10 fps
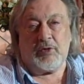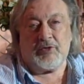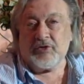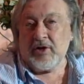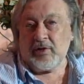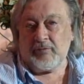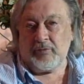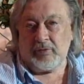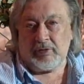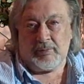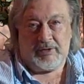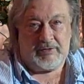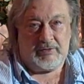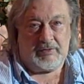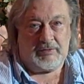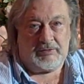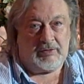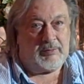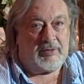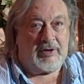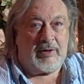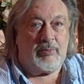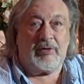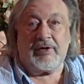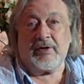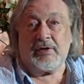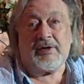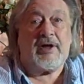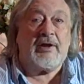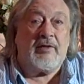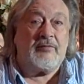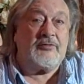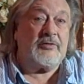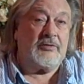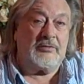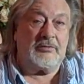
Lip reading: Taught at Yale for a little bit until it became political, and I left.